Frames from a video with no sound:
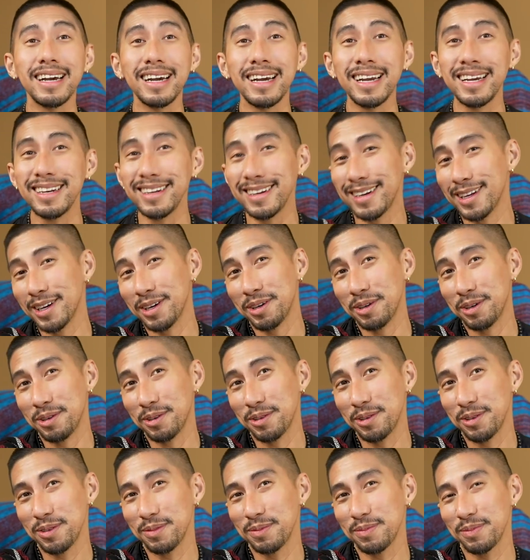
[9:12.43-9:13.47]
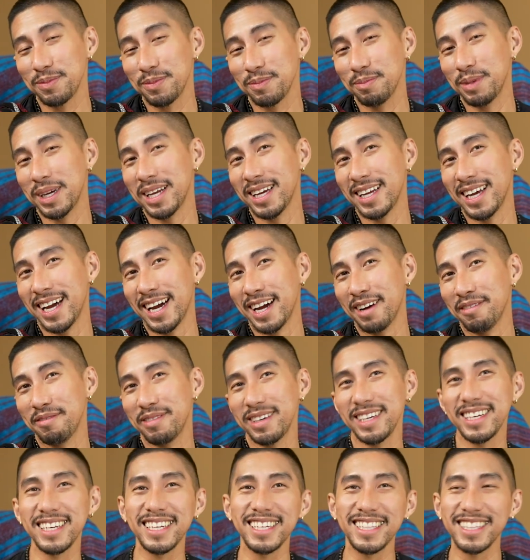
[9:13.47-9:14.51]
I don't know, but I
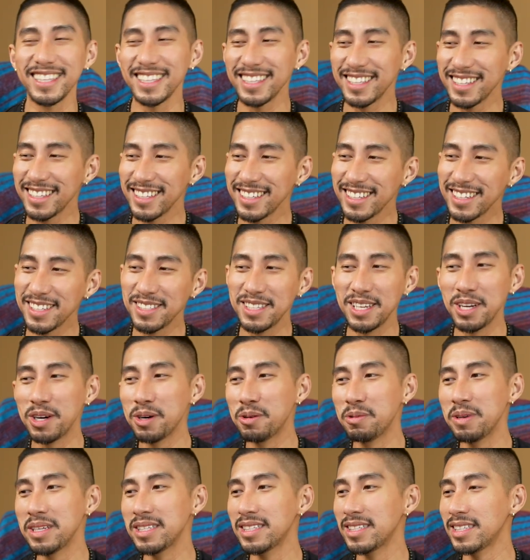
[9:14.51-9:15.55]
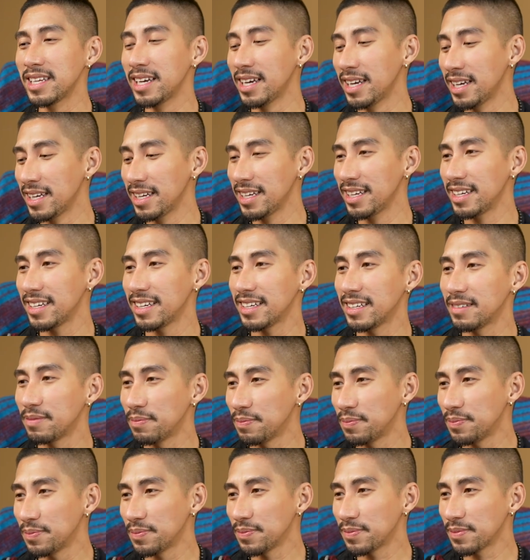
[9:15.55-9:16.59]
have it. Because they always stay.
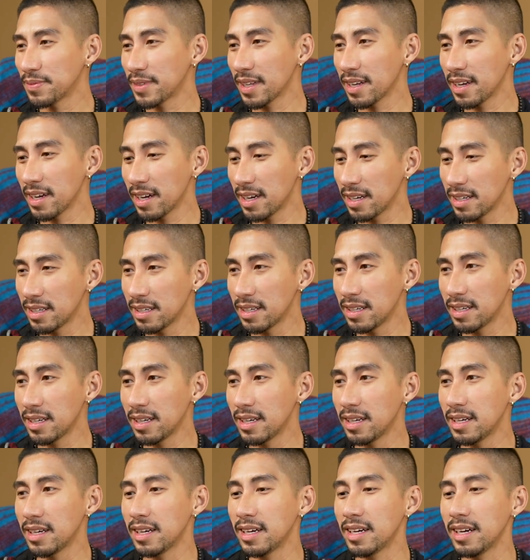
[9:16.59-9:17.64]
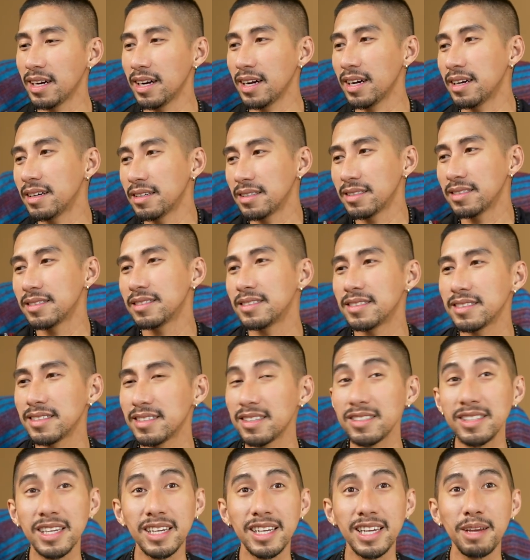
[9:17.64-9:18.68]
Okay.
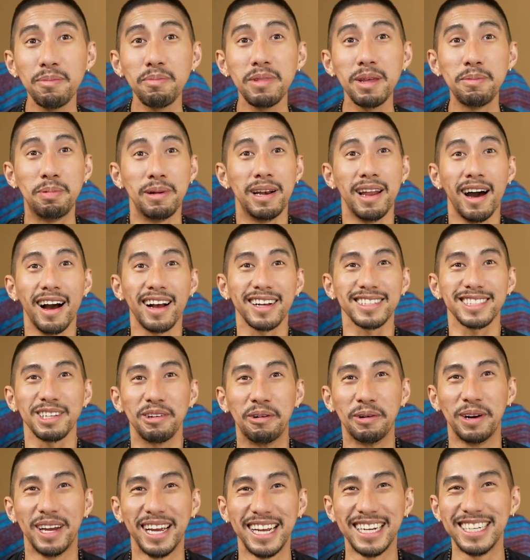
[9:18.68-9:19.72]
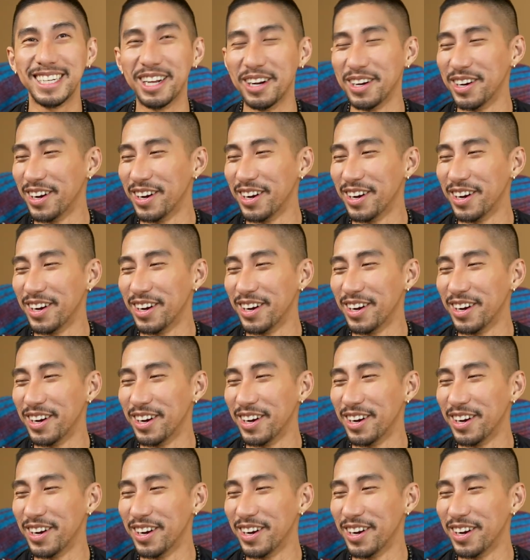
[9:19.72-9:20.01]
Because I keep them locked away.